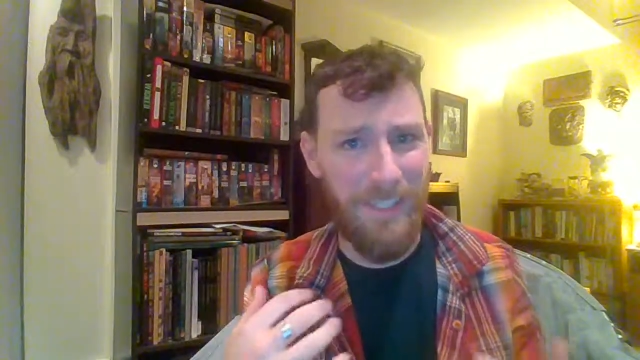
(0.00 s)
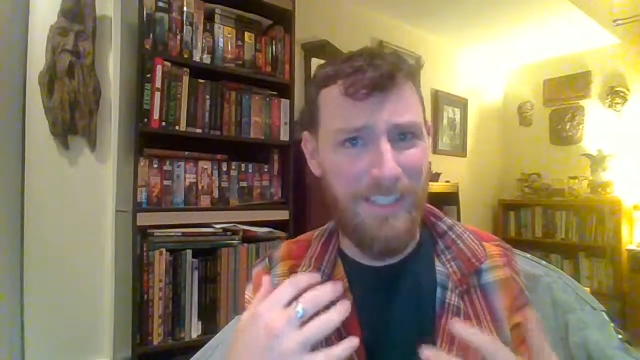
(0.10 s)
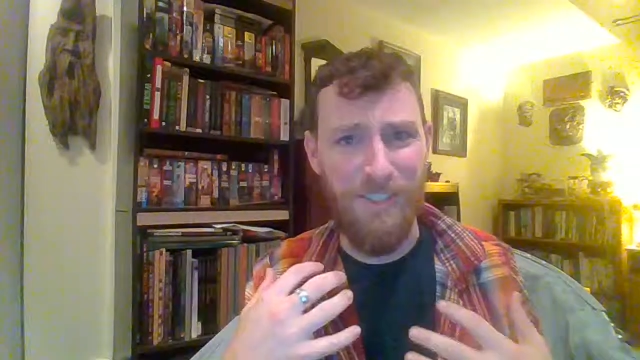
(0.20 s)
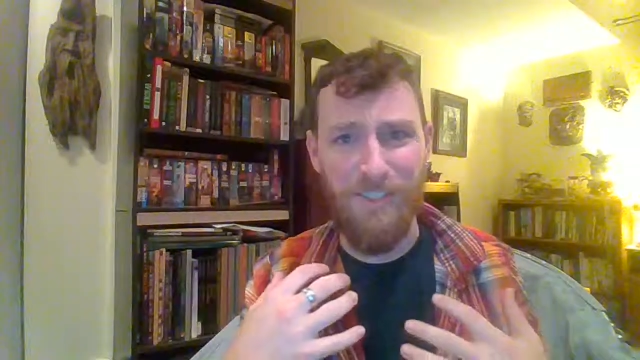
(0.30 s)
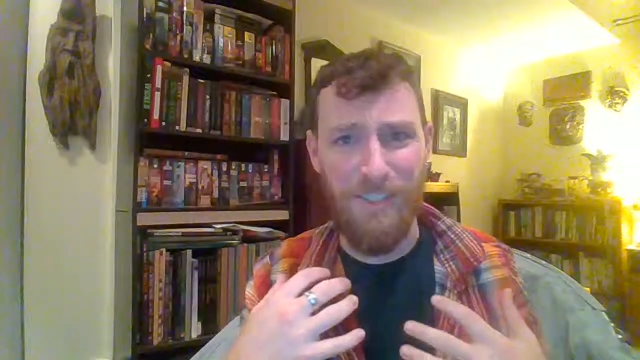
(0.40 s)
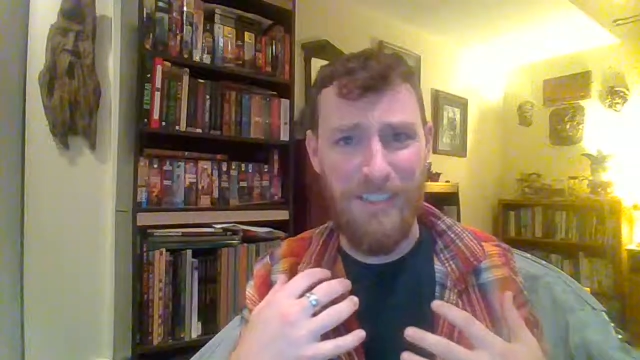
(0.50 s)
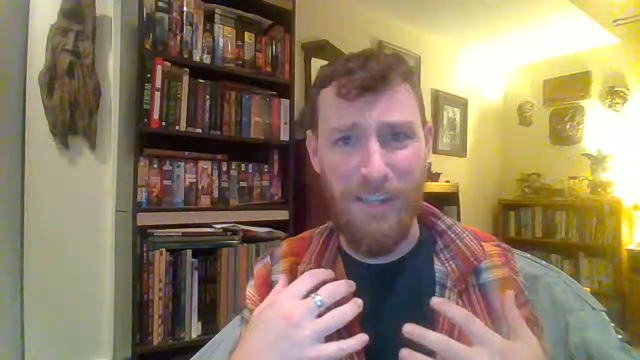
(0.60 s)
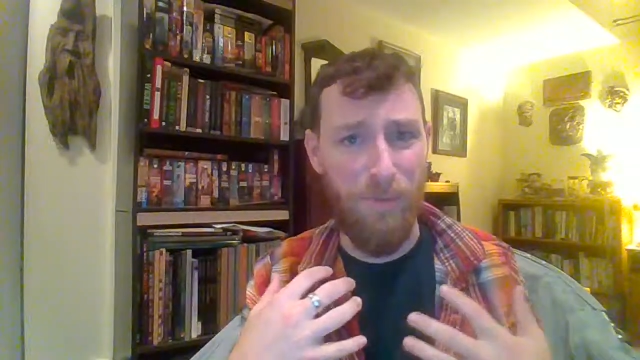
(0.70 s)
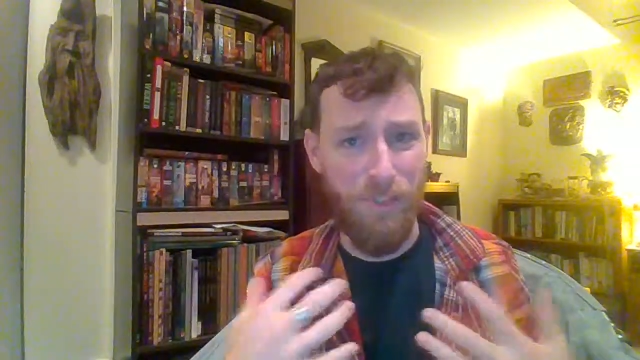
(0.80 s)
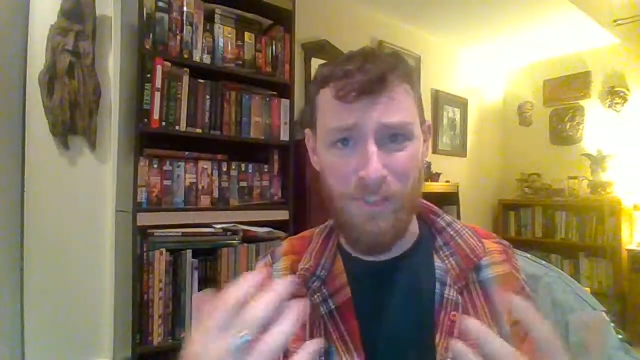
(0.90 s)
it
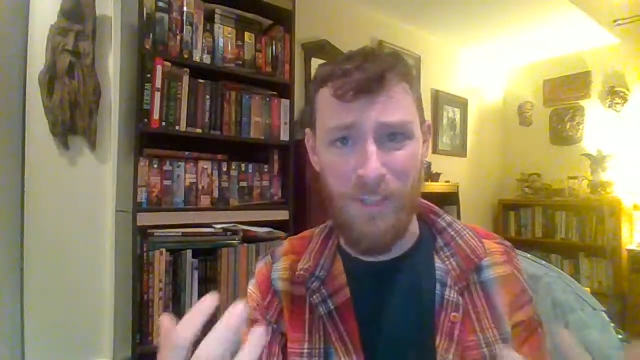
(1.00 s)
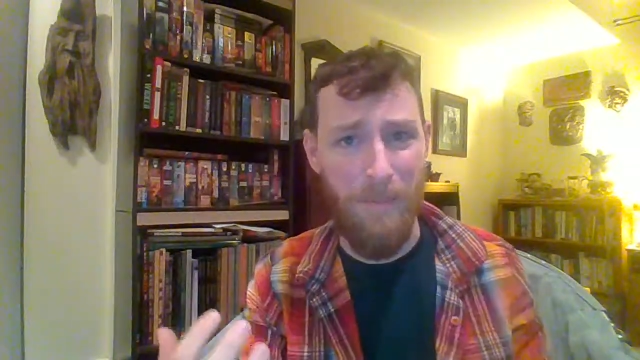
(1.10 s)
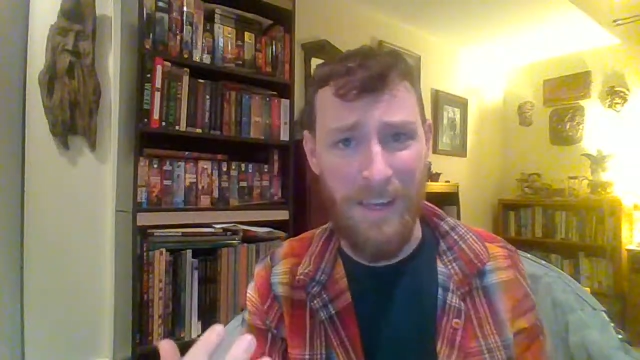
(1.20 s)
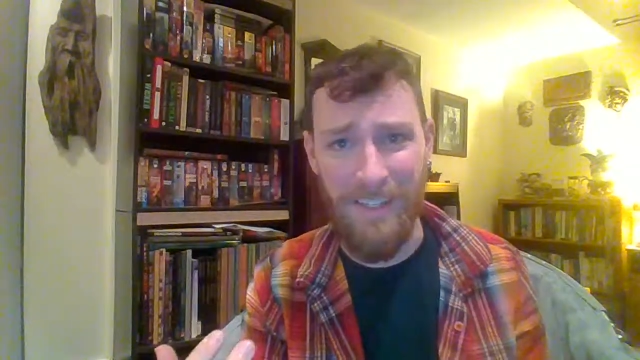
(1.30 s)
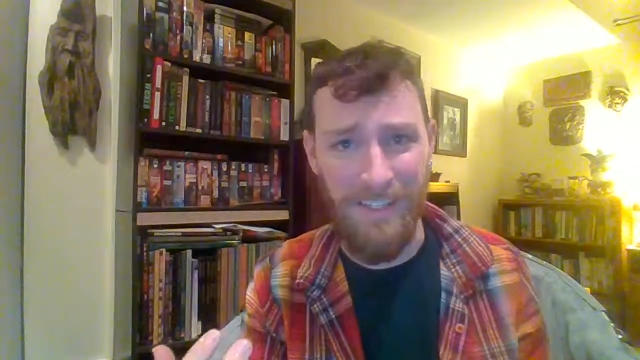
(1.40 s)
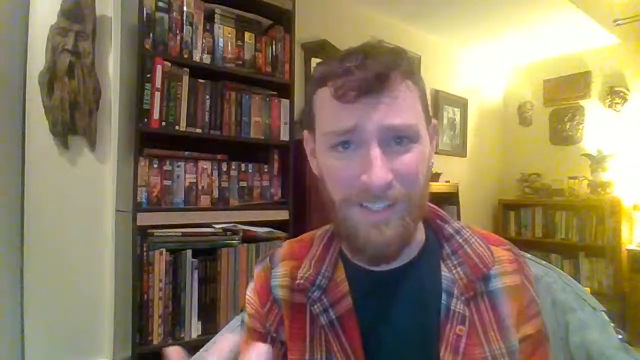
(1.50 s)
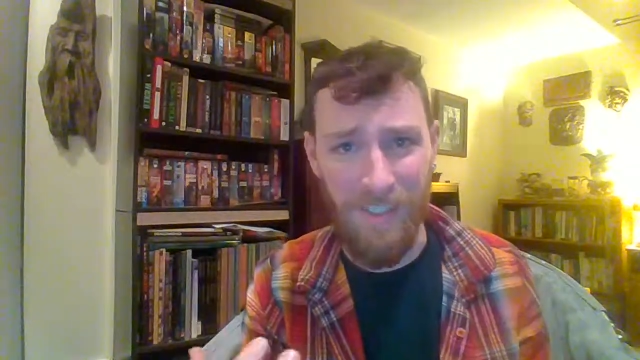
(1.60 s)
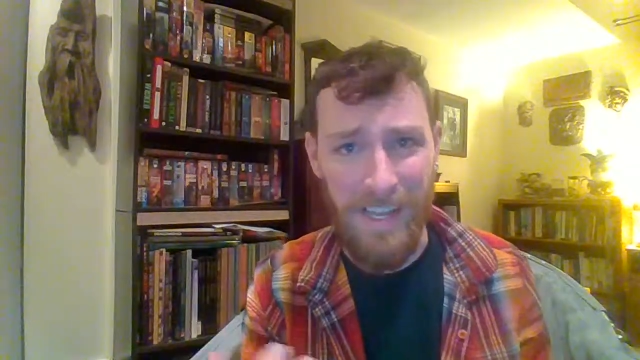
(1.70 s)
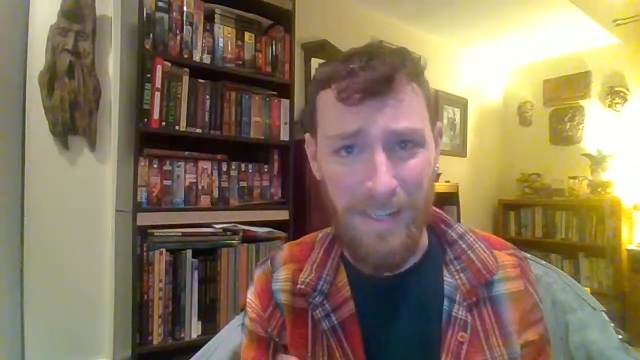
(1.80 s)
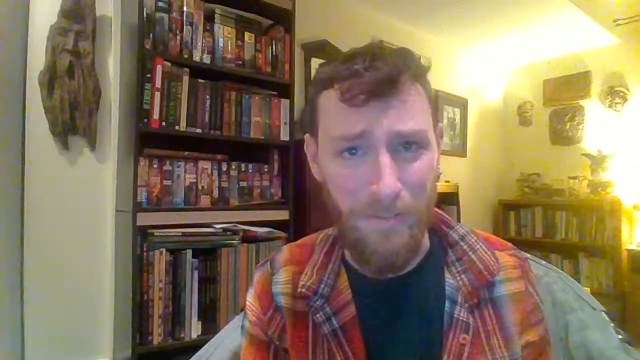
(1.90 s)
would just come out as a
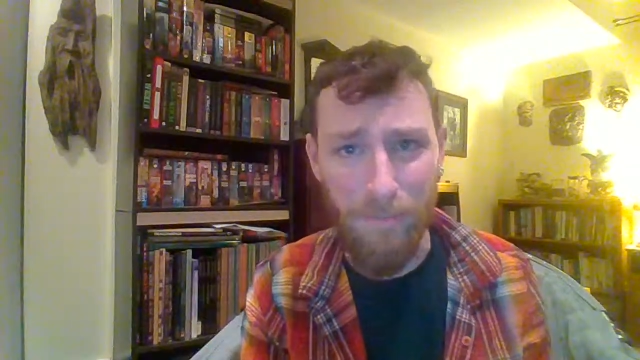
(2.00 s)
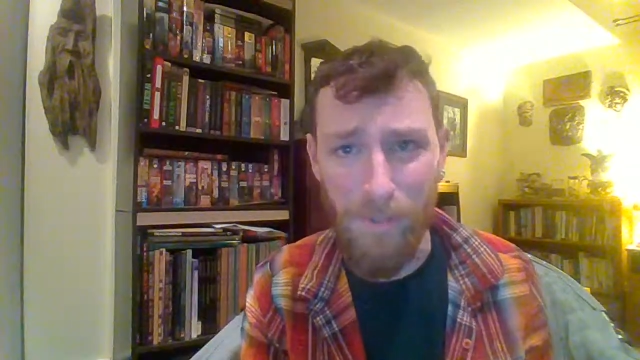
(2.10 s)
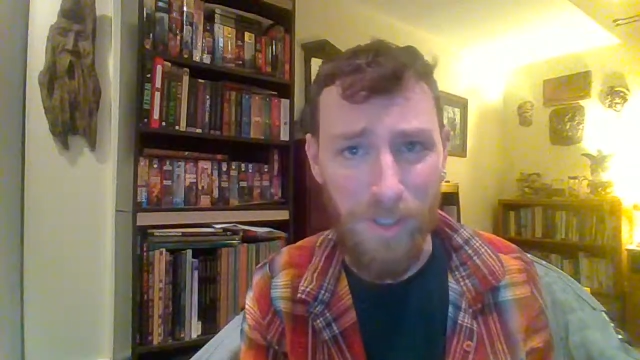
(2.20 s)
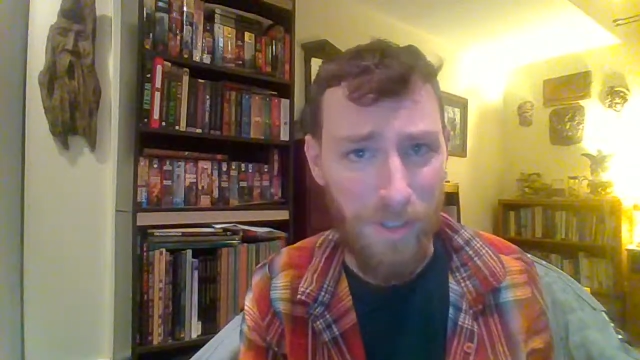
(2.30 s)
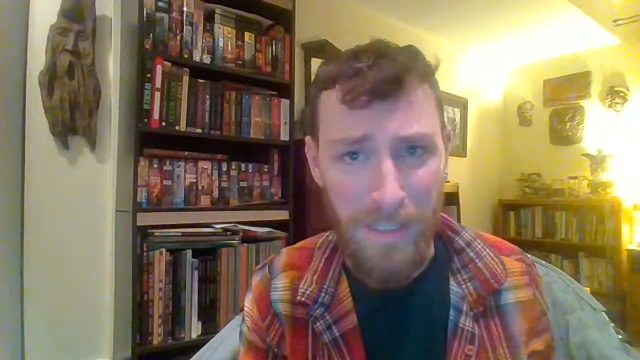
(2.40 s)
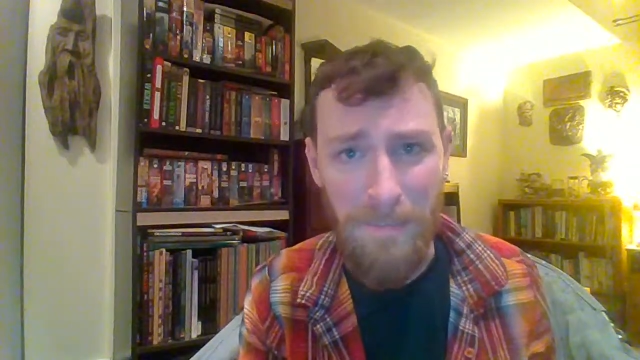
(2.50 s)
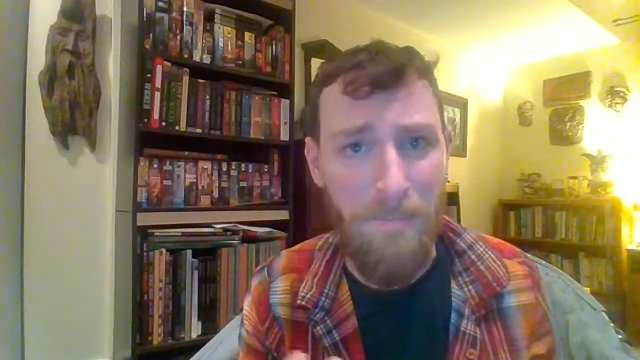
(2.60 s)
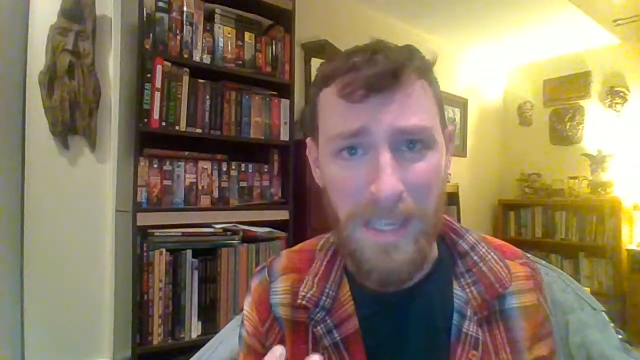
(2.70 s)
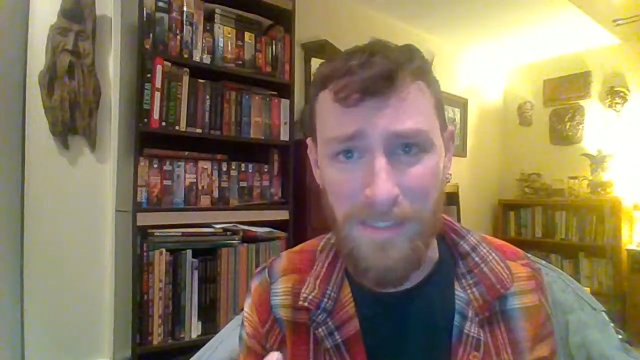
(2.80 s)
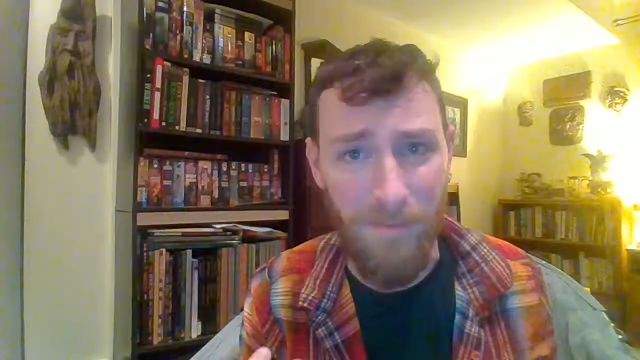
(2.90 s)
giant blurry
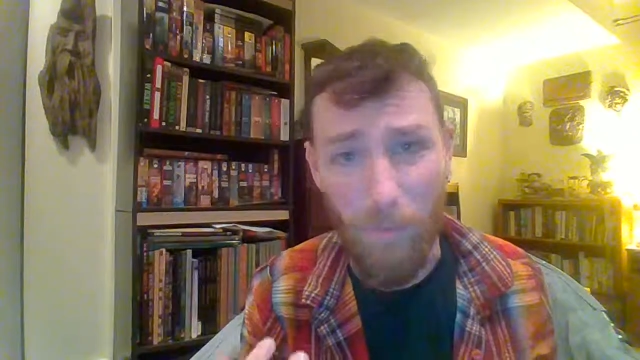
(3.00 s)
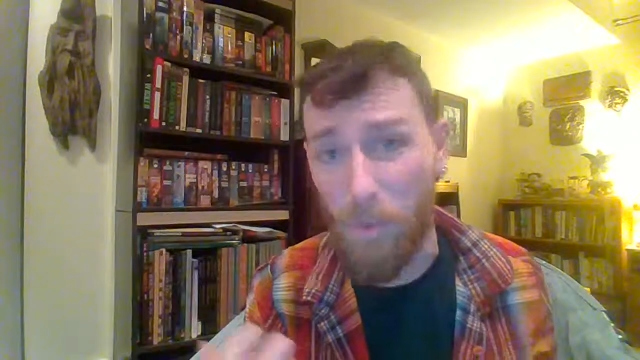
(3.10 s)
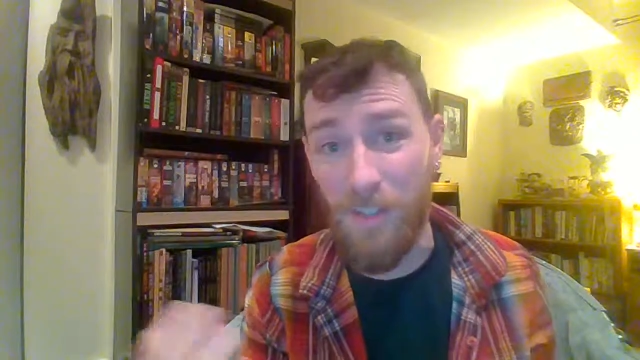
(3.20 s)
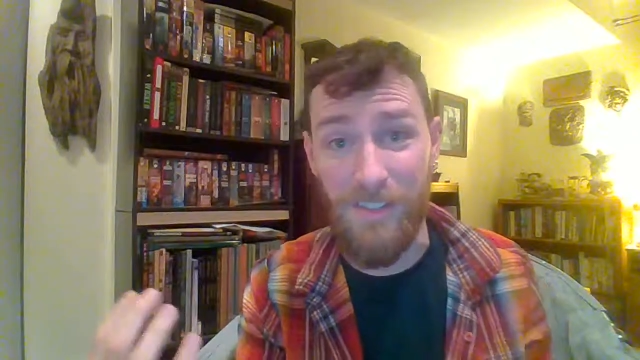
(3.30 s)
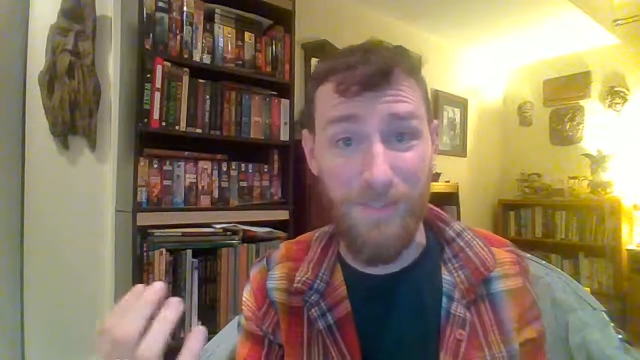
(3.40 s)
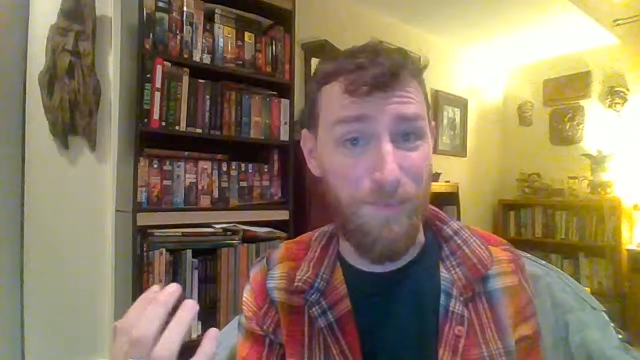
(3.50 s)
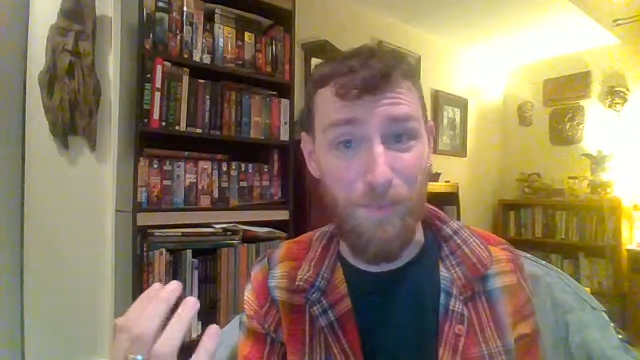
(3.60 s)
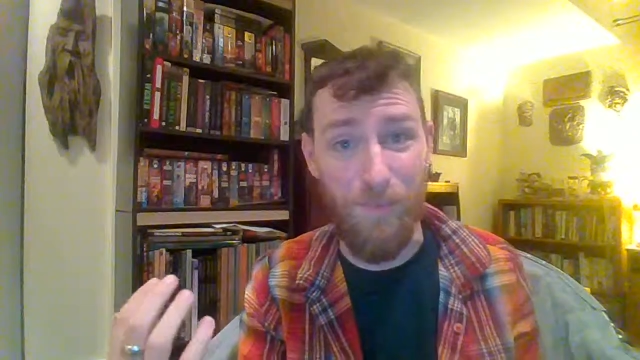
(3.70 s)
mess of words